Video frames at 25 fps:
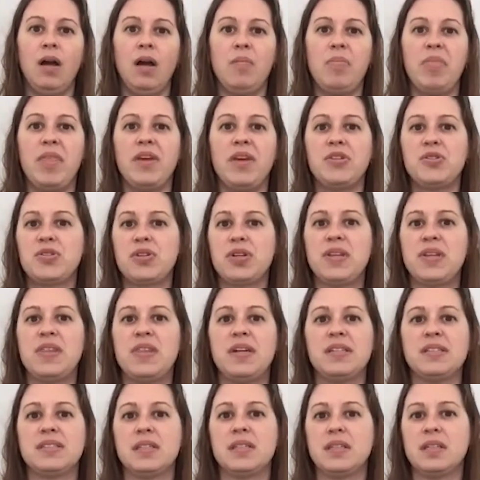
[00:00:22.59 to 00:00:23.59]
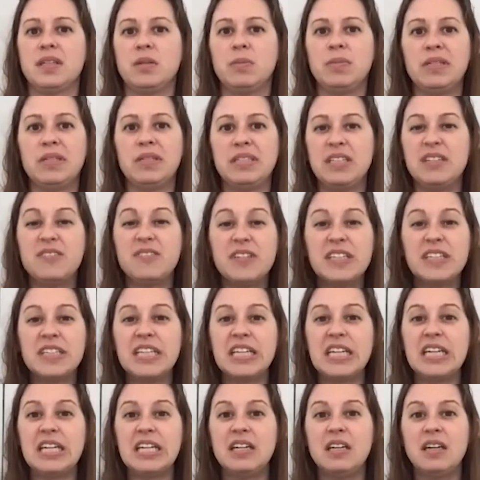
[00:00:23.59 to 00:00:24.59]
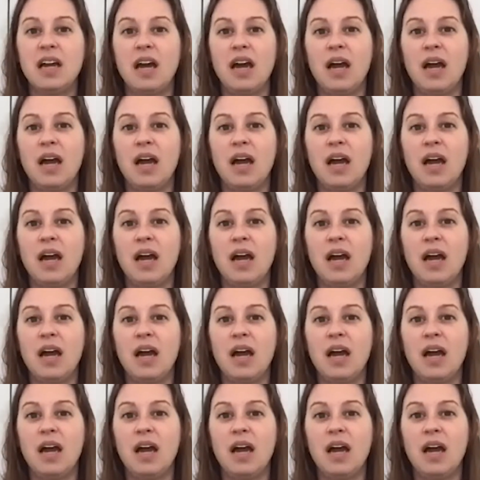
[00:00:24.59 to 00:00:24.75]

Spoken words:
They treat things a little bit differently